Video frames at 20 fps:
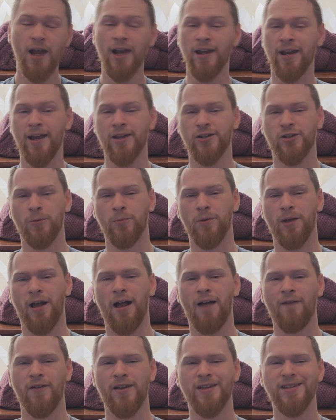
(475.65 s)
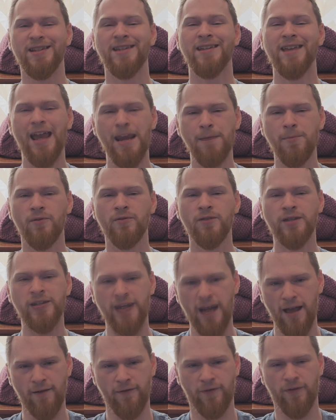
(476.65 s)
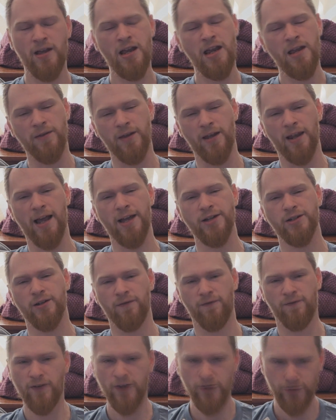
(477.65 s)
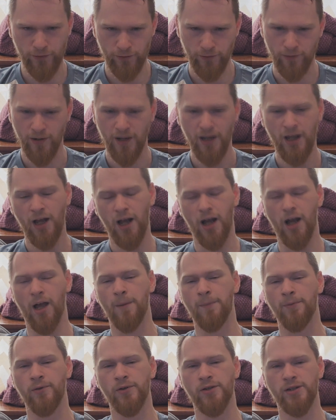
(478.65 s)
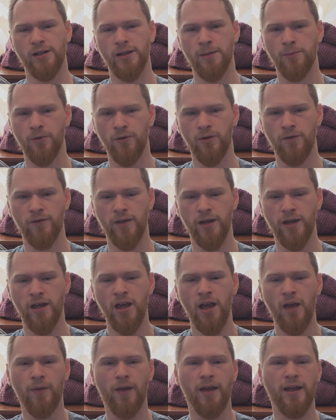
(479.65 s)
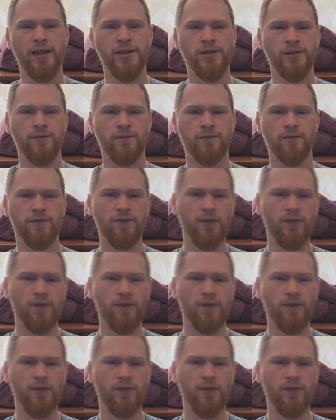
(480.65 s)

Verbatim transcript: Next up, we have is Game of Death, the last official uh, Bruce Lee movie that isn't